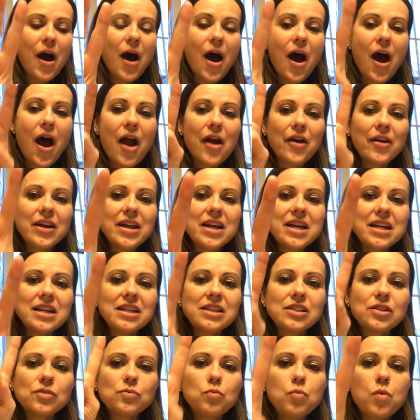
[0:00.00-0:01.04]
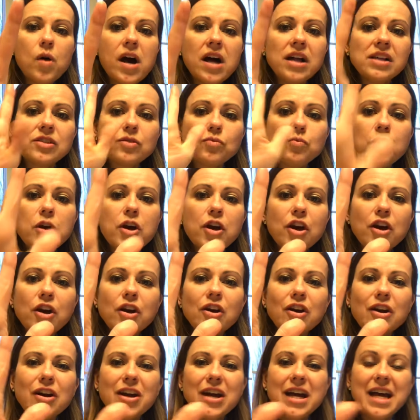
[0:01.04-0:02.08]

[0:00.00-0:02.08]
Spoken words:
are, is, was, were.